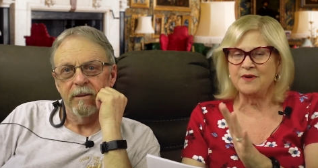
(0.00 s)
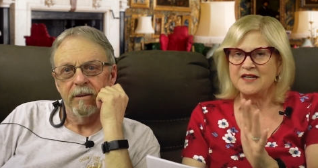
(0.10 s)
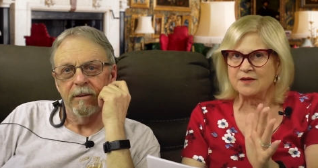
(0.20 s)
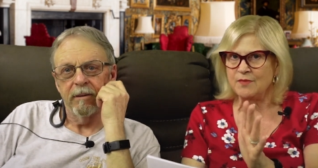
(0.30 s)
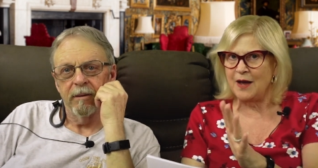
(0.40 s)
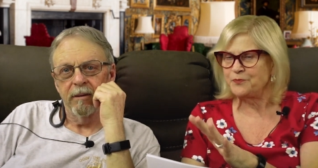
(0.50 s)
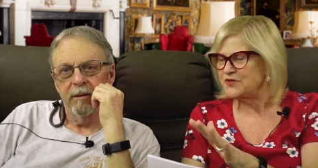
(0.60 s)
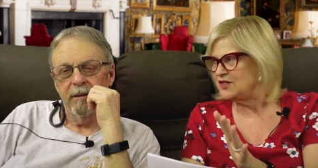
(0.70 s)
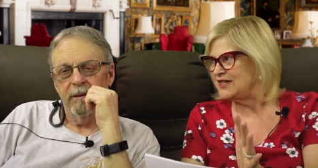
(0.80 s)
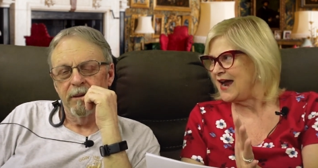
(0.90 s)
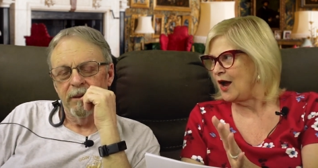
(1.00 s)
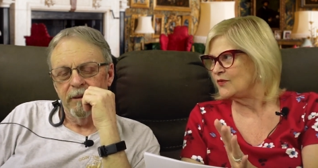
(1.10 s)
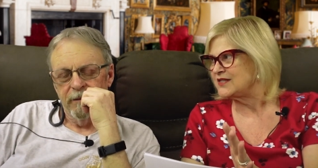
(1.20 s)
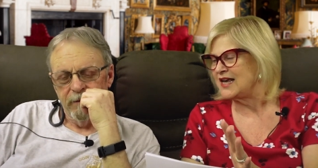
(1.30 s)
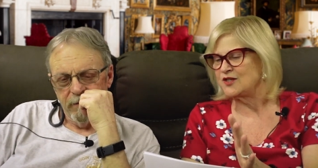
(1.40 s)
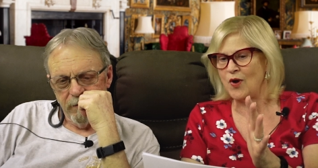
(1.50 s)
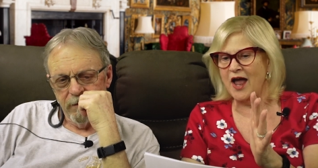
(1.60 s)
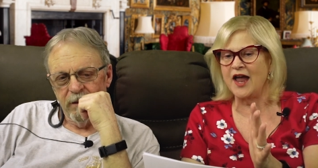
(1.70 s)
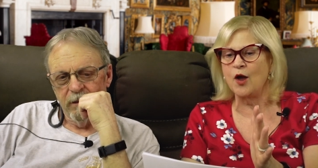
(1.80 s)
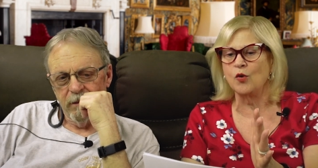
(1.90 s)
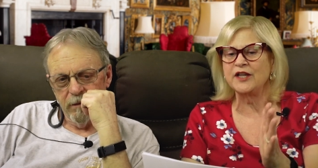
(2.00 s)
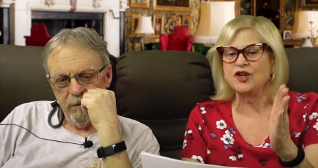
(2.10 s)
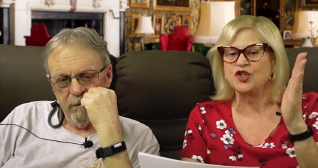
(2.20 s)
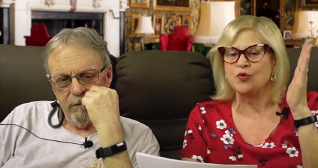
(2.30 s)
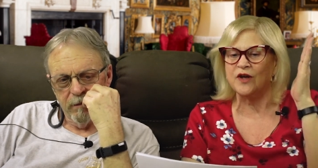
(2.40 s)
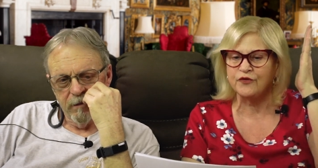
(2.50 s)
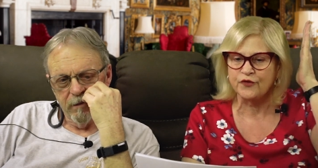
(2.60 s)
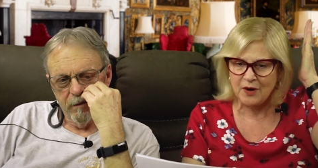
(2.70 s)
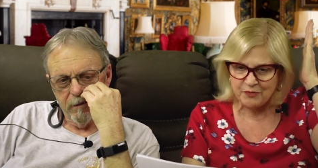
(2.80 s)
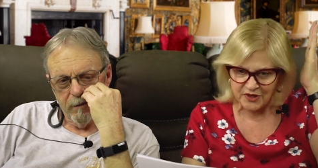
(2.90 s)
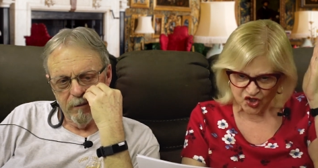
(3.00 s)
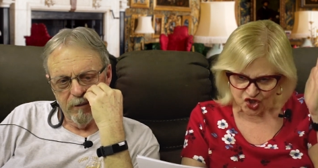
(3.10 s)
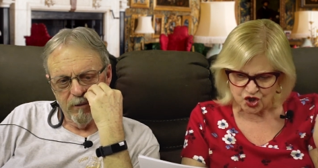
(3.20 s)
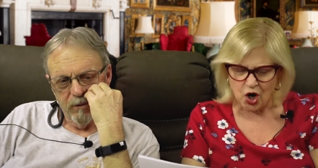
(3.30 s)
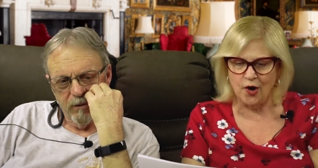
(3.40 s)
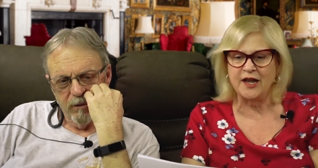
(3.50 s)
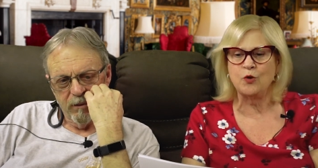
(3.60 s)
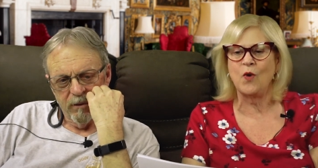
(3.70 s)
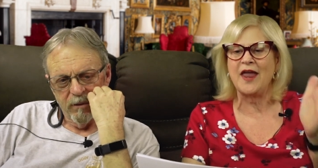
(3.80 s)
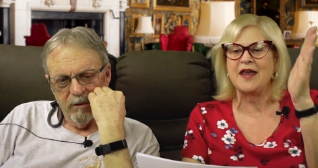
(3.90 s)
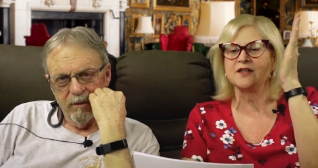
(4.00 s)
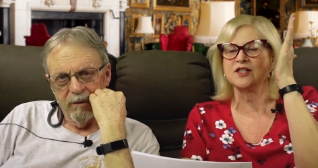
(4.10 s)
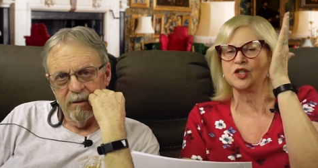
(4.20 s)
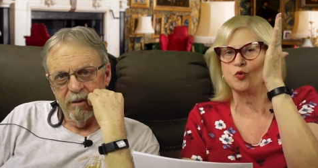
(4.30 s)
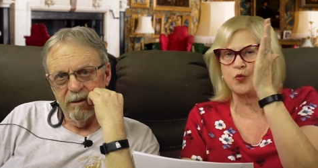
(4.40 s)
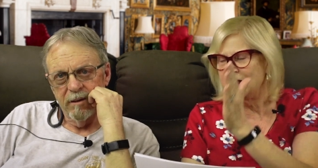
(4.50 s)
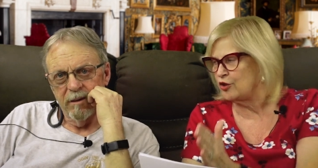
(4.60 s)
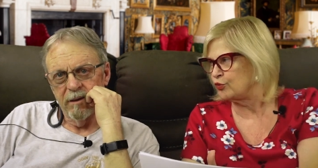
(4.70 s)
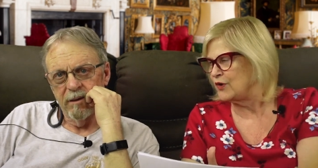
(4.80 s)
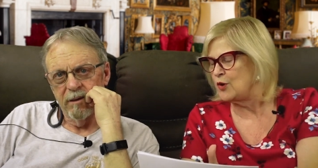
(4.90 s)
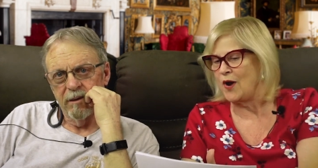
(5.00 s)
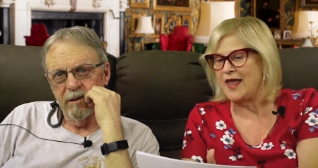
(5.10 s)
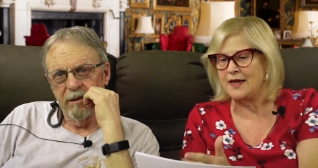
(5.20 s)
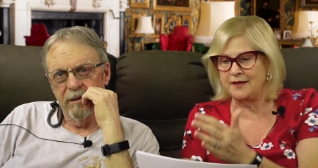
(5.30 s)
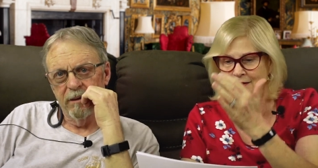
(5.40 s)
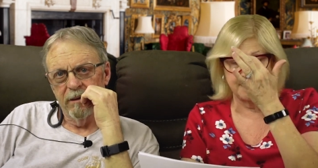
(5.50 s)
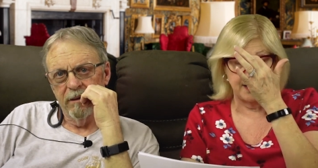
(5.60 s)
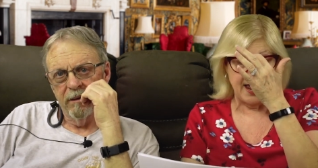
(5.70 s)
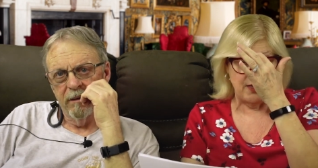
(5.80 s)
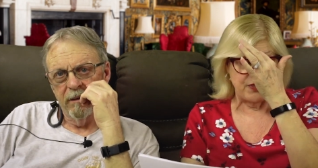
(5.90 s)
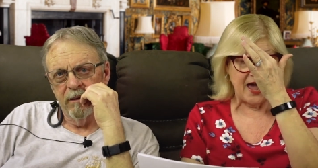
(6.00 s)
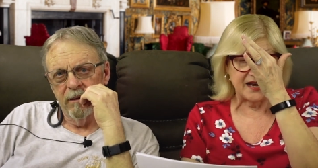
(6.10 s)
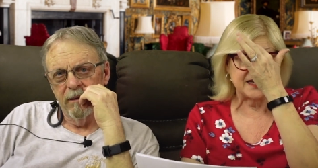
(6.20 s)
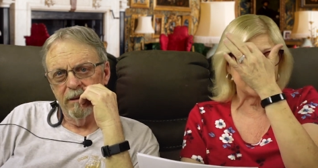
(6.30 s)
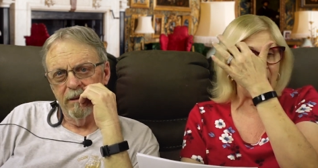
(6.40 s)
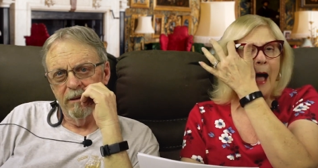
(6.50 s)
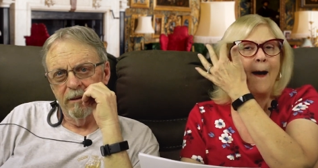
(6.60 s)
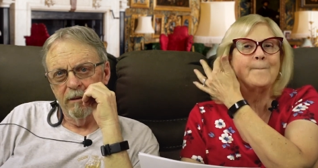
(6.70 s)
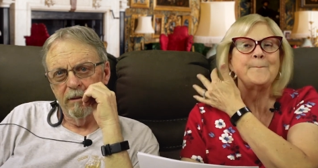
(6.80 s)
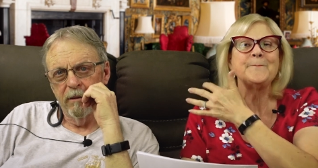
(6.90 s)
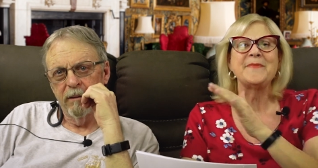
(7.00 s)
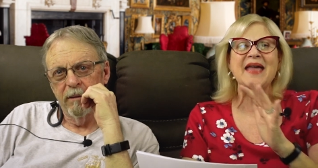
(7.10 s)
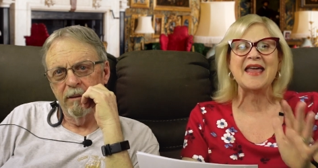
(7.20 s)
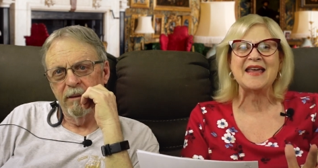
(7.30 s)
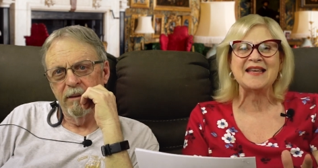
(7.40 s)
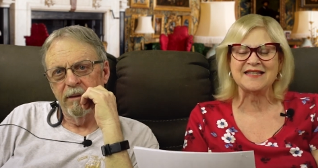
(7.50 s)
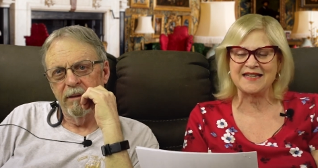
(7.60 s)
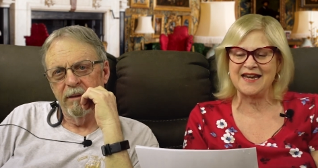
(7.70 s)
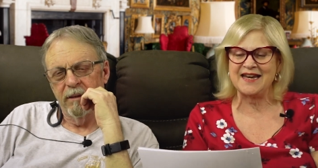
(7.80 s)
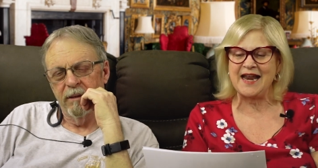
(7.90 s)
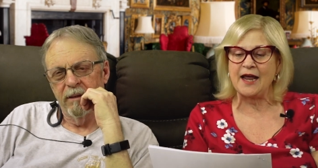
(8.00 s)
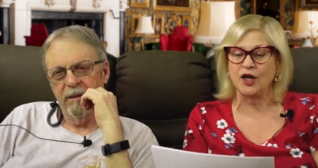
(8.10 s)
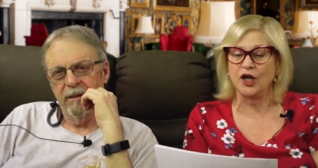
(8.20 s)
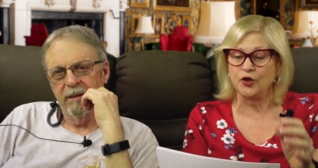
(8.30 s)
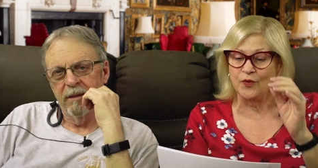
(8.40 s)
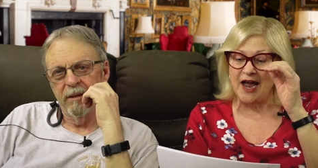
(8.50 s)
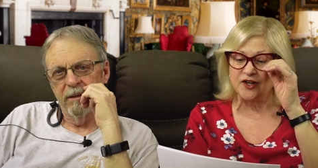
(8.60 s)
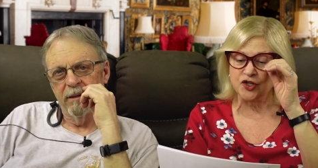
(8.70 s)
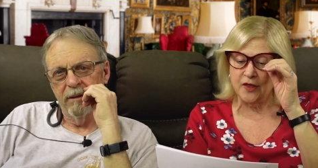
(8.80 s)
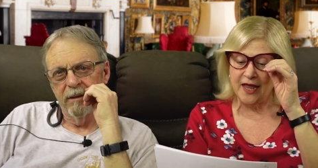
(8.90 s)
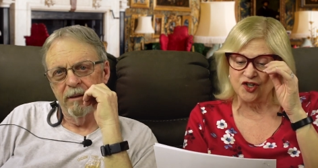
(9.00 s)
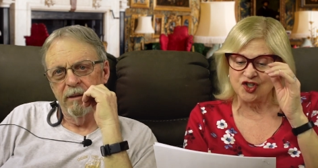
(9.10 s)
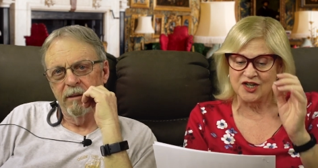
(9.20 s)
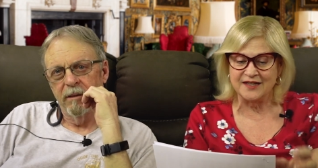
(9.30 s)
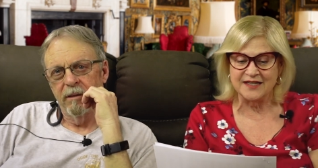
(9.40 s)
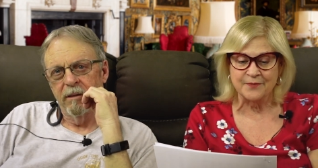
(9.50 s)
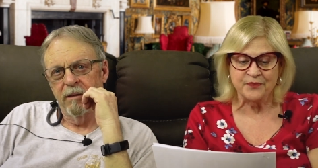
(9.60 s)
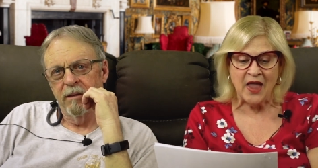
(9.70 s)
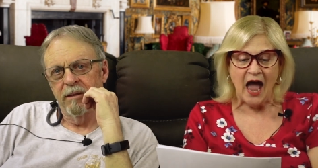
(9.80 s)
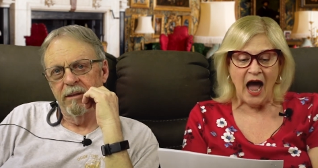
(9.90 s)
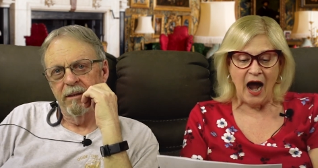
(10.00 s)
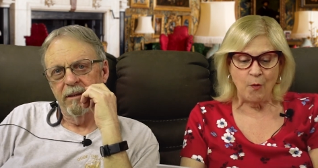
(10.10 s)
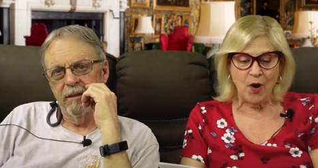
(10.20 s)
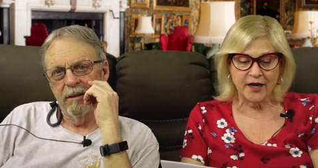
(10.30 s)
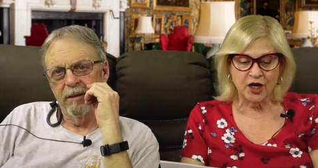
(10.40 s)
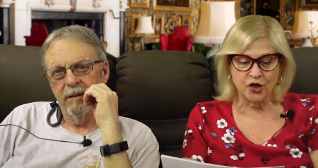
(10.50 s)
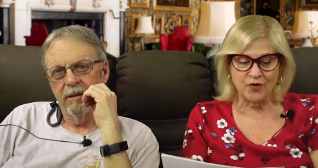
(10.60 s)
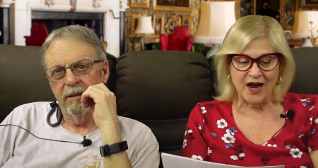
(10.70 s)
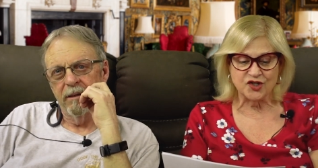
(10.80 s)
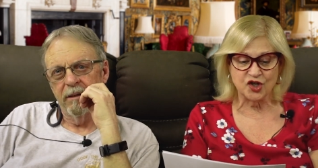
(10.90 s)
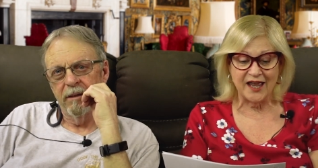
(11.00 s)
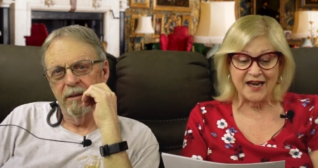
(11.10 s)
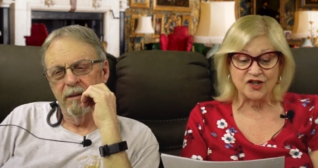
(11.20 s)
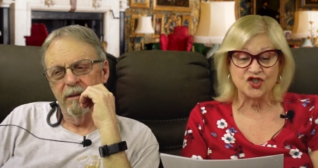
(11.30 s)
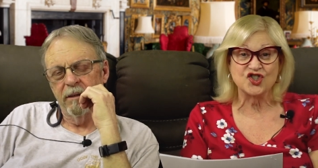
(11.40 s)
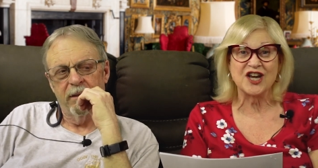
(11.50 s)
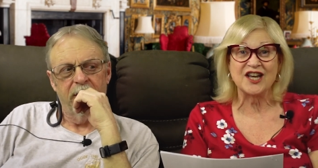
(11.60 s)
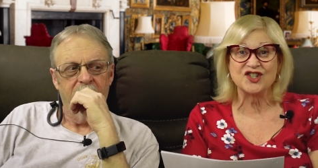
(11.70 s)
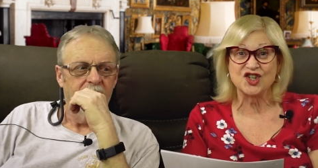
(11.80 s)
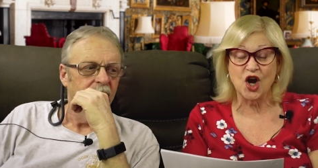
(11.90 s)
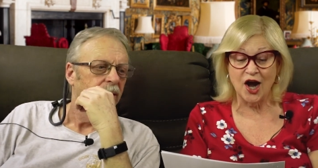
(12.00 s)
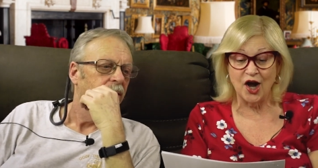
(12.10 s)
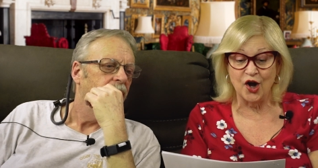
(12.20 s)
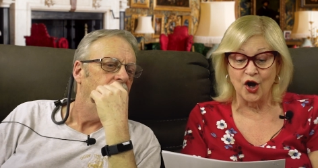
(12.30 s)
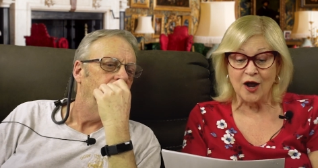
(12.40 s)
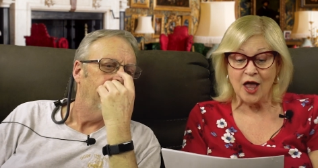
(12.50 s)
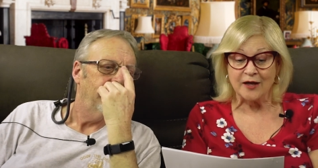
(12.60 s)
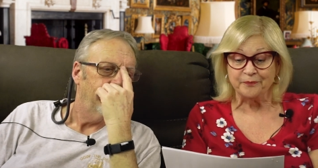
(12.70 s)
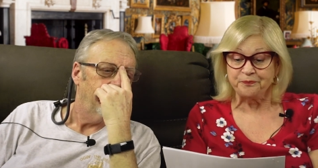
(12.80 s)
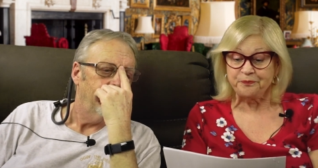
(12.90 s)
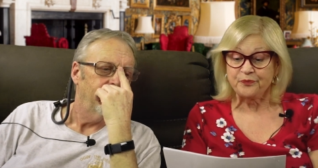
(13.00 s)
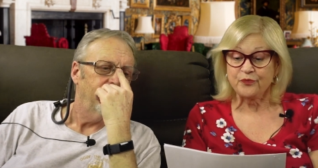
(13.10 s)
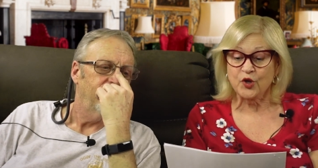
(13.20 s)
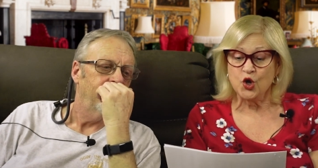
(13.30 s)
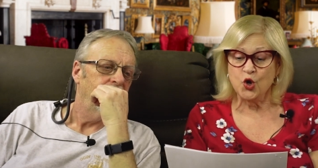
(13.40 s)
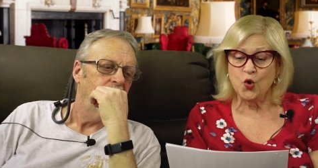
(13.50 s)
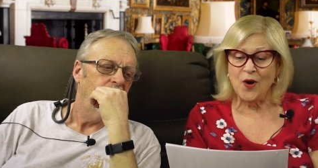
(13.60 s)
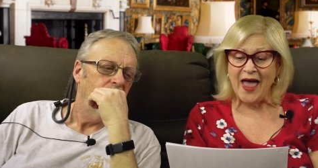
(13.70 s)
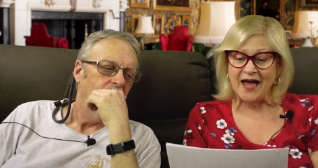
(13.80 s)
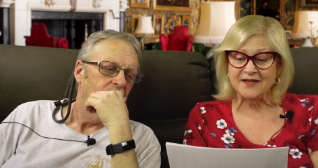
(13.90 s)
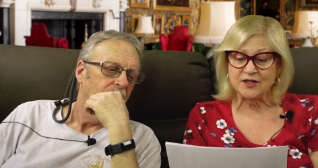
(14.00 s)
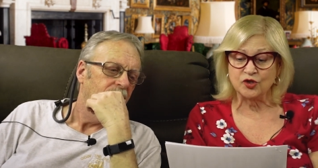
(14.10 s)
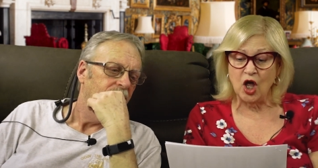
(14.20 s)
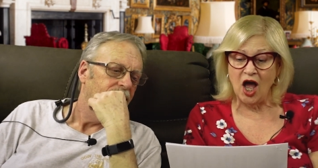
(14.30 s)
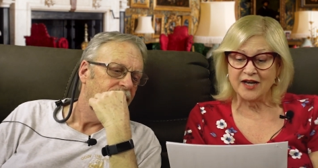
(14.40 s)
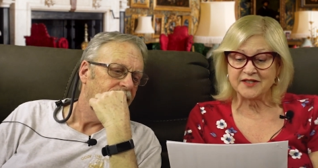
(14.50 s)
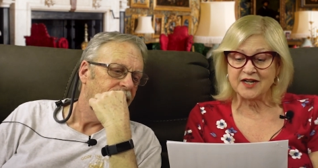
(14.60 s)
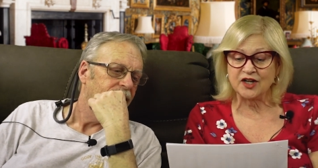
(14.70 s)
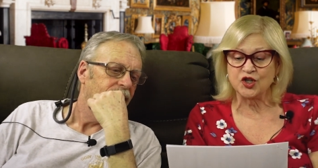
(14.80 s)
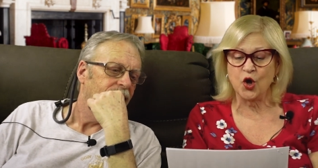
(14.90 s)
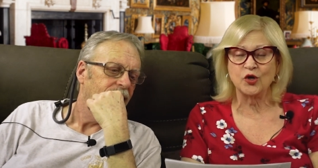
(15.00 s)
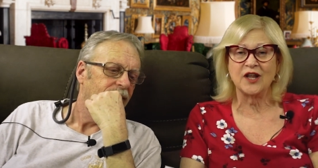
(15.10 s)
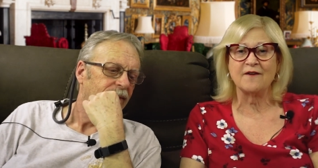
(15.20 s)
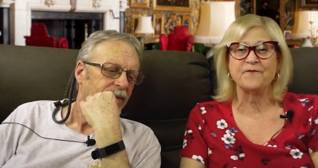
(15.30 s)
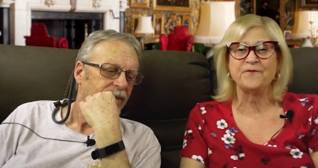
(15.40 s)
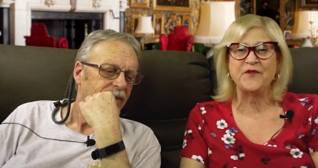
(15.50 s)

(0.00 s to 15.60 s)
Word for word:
Speaker 1: to be some ups and downs. That's why I only do it from the starting weight to week three weigh in. That is amazing, and congratulations. I want to congratulate Cheshire, who has lost a total of